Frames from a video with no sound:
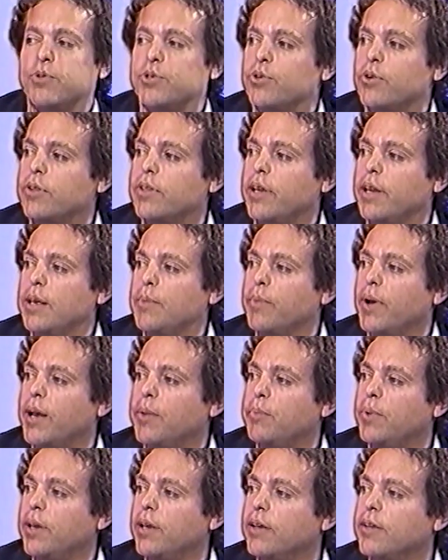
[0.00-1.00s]
sure that he
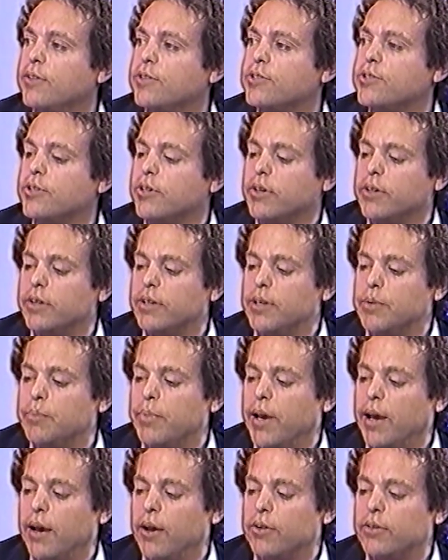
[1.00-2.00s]
might be concerned
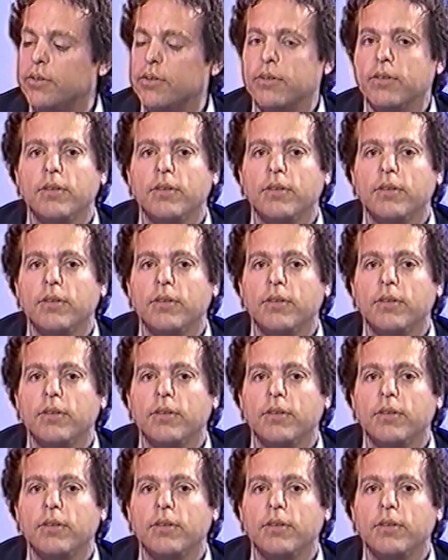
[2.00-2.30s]
about,